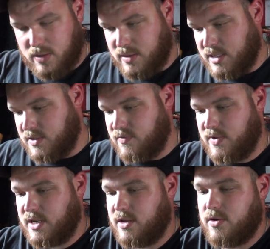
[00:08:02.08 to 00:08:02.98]
This
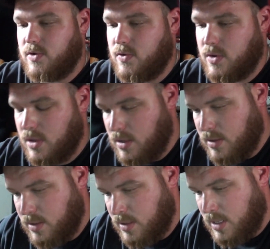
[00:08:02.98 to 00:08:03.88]
video
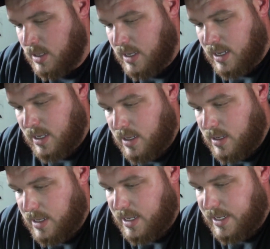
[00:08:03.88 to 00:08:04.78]

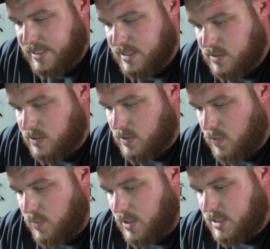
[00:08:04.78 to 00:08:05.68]
isn't so
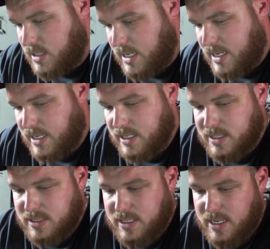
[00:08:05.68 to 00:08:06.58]
much
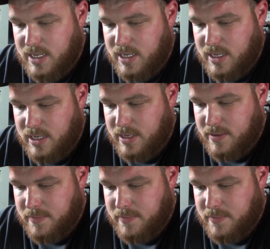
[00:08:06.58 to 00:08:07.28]
as a,